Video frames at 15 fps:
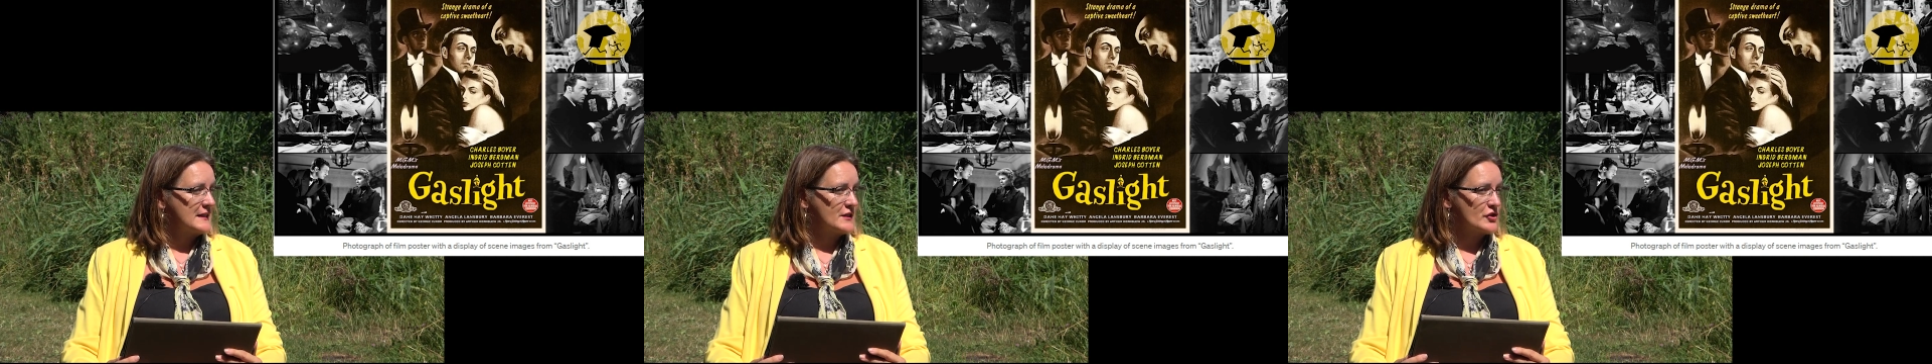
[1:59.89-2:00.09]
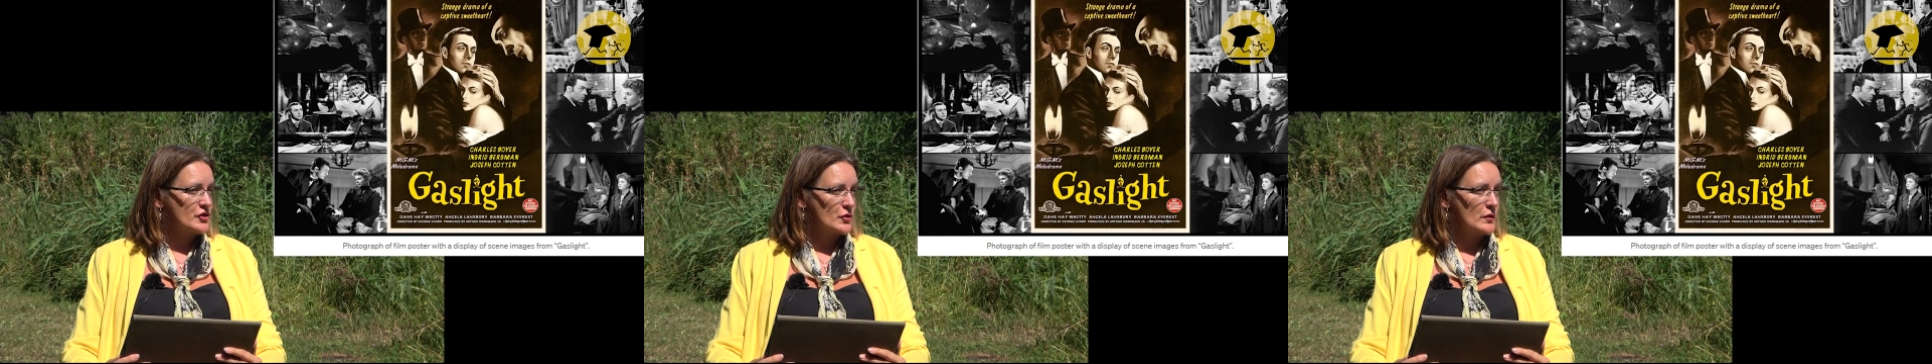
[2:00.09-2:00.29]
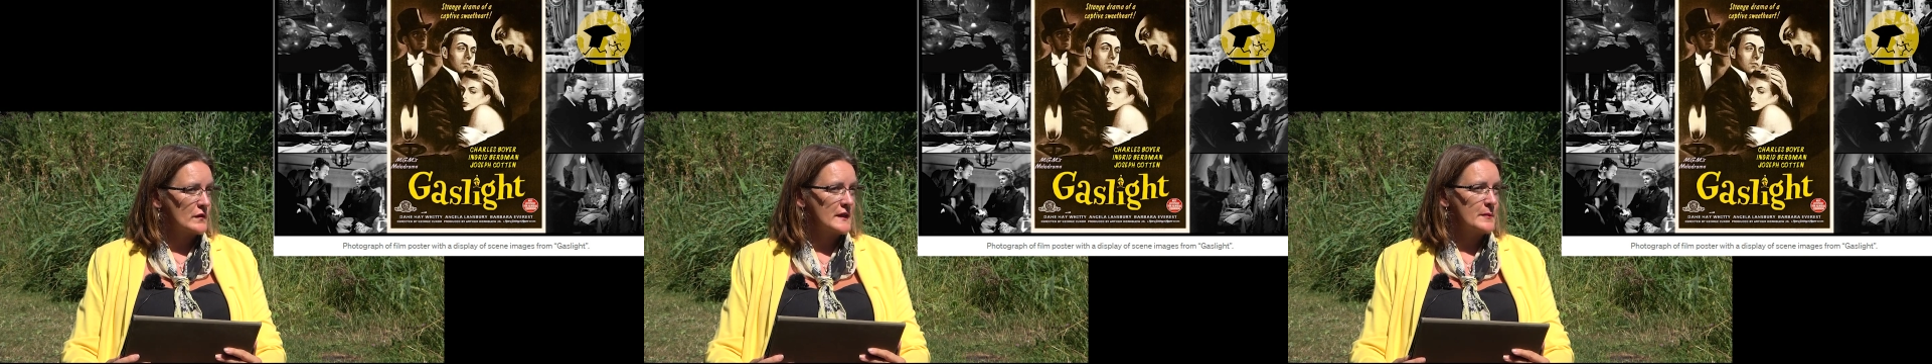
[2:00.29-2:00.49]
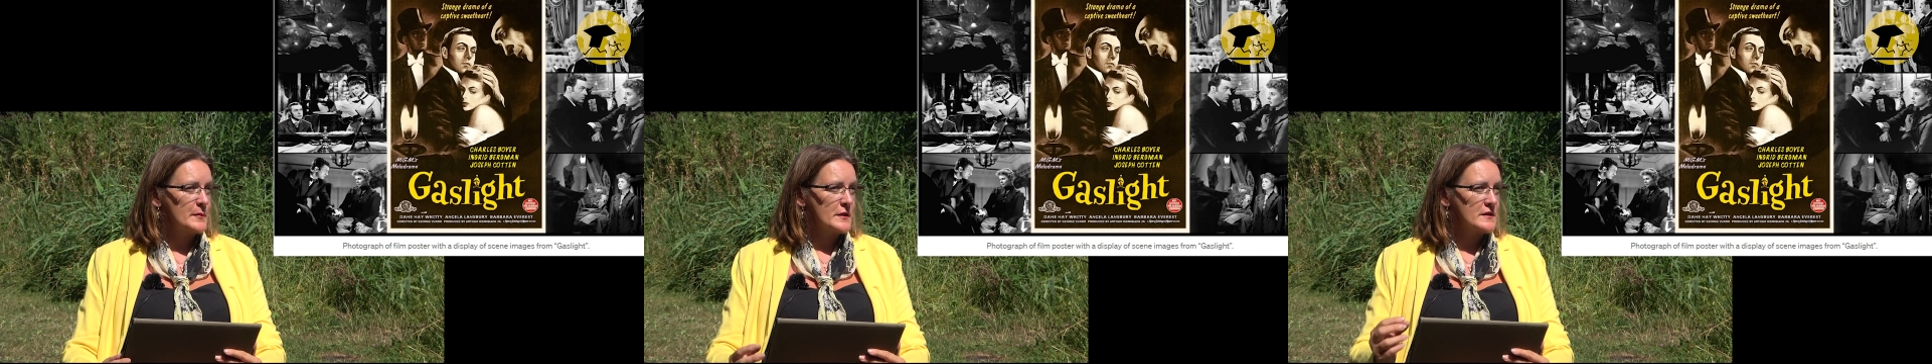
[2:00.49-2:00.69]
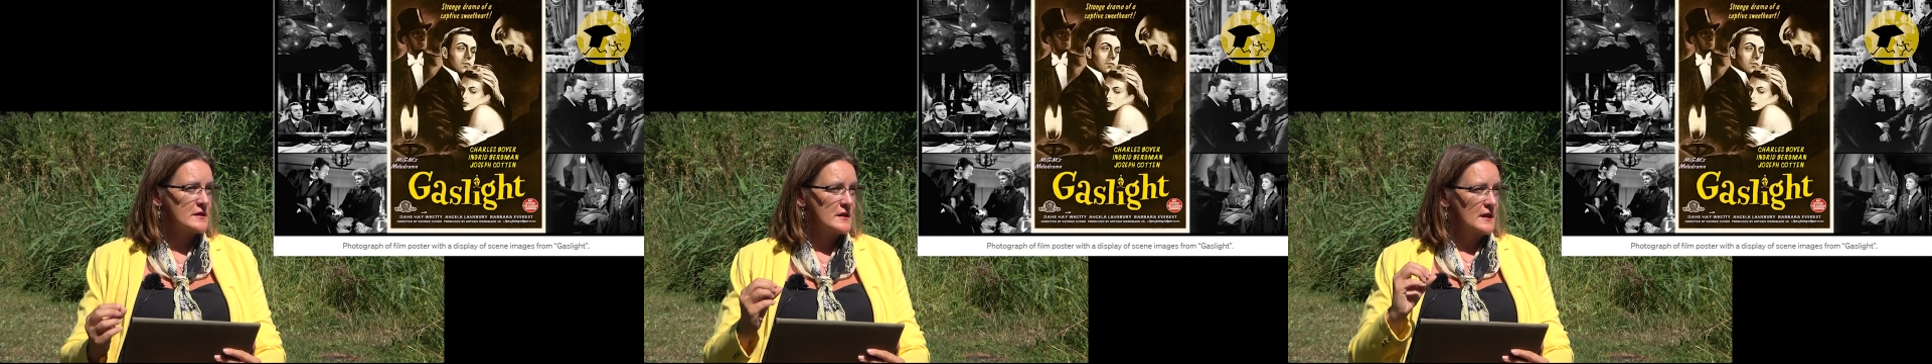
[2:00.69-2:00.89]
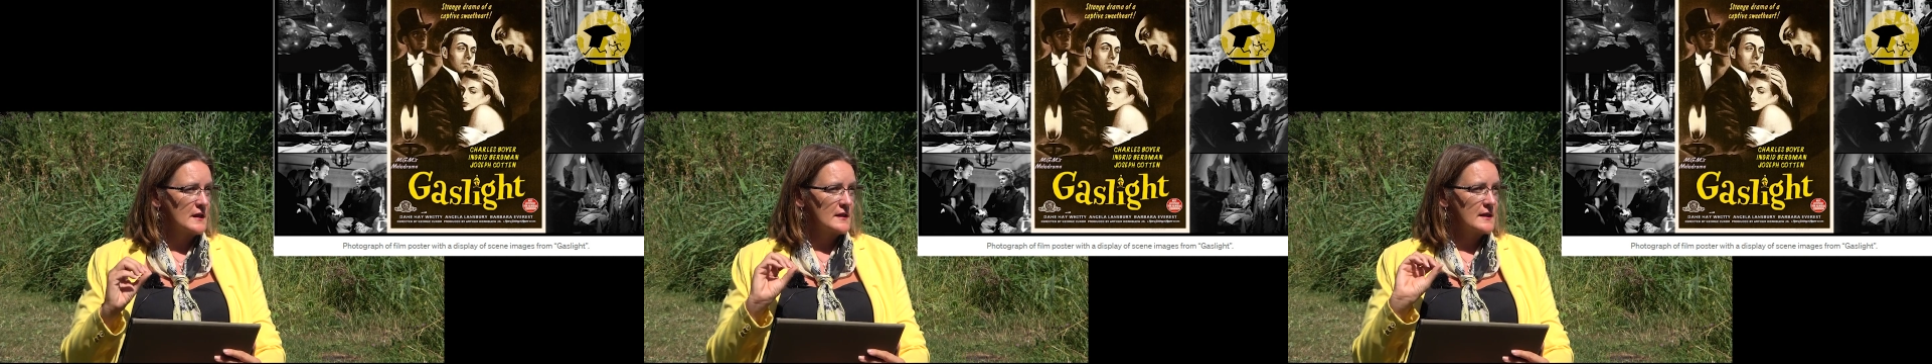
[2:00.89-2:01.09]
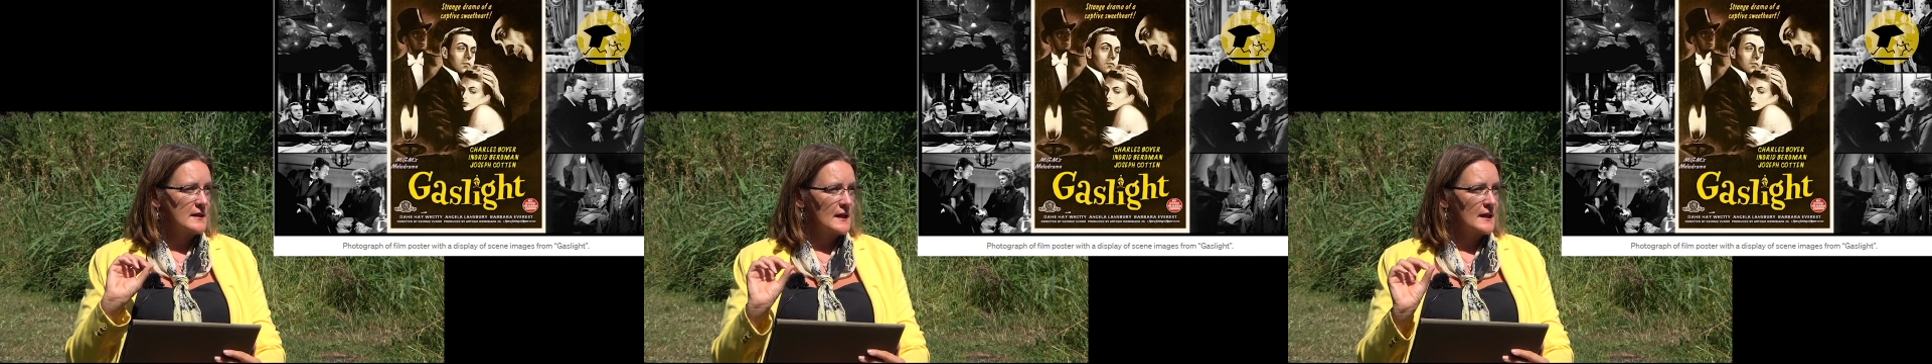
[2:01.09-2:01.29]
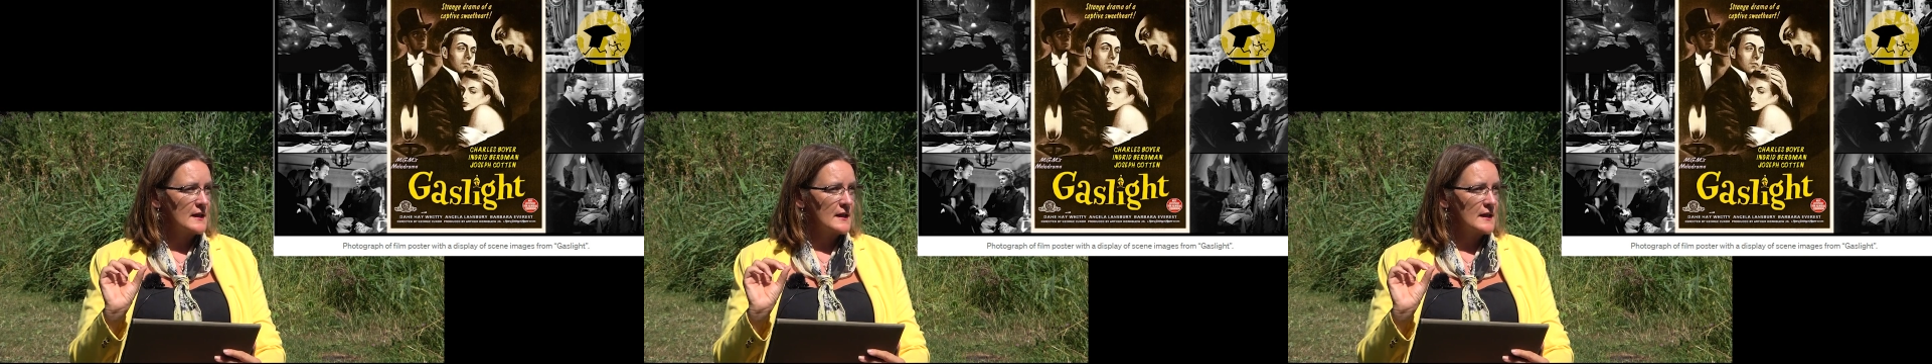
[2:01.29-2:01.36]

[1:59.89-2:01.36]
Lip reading: story. But the thing